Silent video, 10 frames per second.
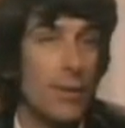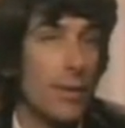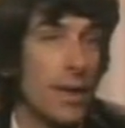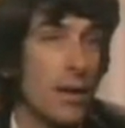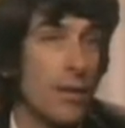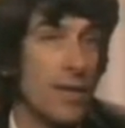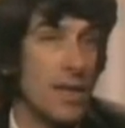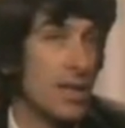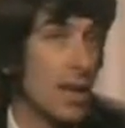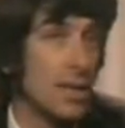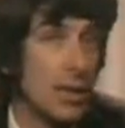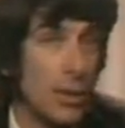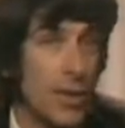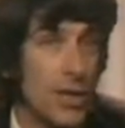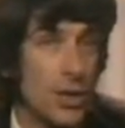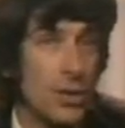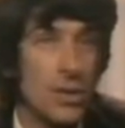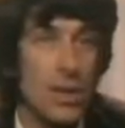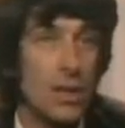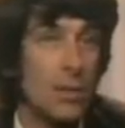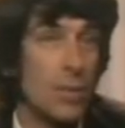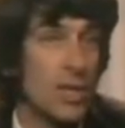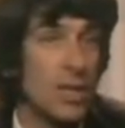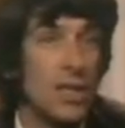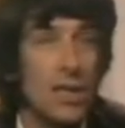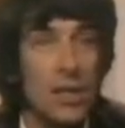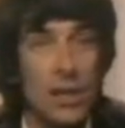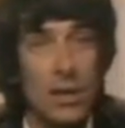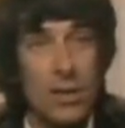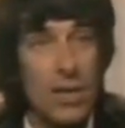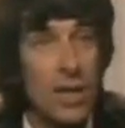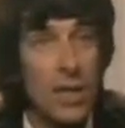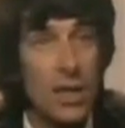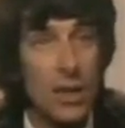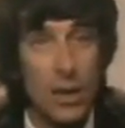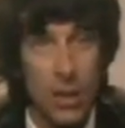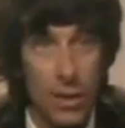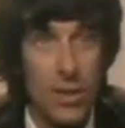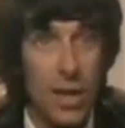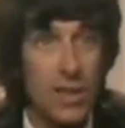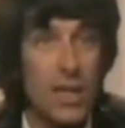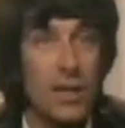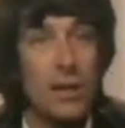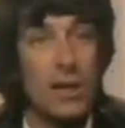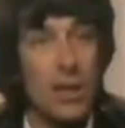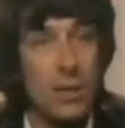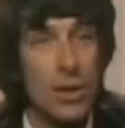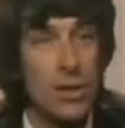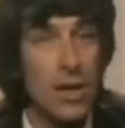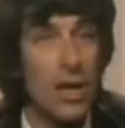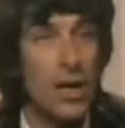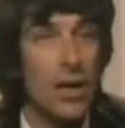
if you think of the Celtic traditions in Brittany, in the Celtic countries,